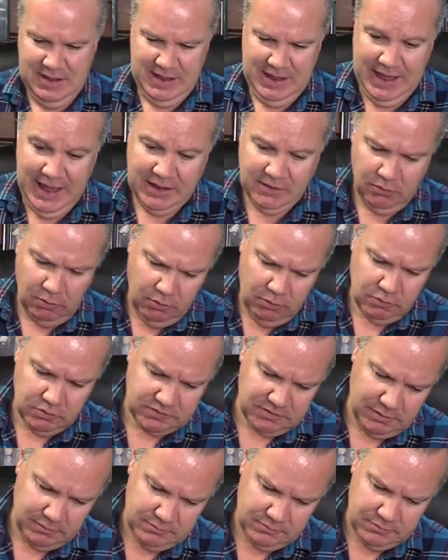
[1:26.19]
And oh,
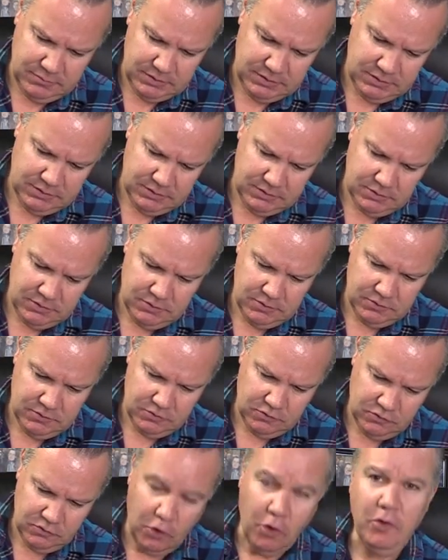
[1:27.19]
some
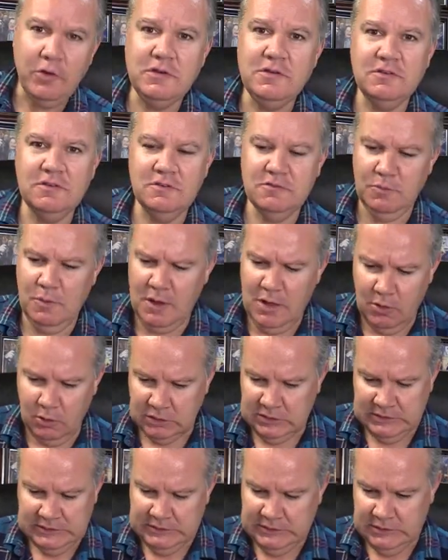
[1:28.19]
toys as well.
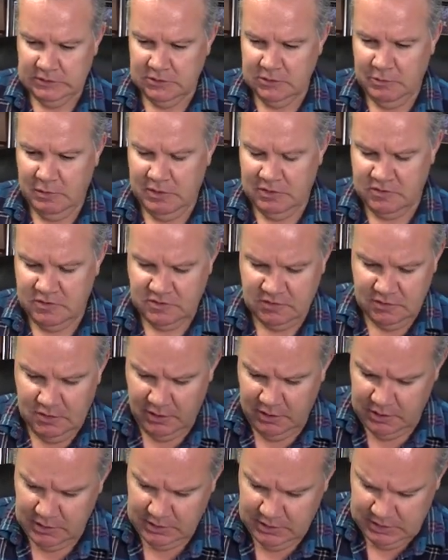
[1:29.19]
Where to
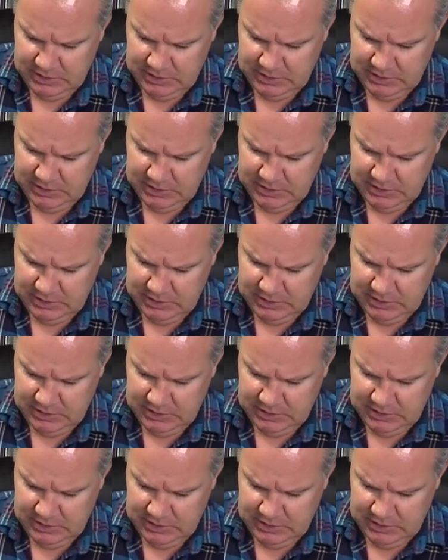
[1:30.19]
start?